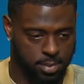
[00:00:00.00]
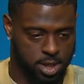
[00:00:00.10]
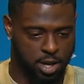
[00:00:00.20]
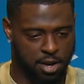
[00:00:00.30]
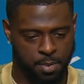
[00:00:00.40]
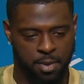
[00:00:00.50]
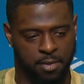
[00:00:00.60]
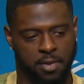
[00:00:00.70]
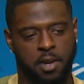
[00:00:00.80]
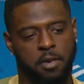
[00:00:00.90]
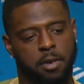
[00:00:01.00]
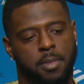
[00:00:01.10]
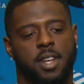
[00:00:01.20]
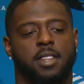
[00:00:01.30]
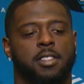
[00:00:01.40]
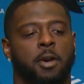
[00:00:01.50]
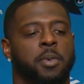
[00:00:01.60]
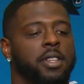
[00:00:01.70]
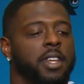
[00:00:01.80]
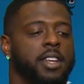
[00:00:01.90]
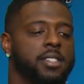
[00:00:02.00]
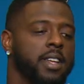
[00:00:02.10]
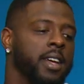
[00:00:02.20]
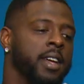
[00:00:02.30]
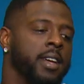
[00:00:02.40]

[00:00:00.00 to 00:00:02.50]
It's hard to put a finger on it, man. There's so many things that,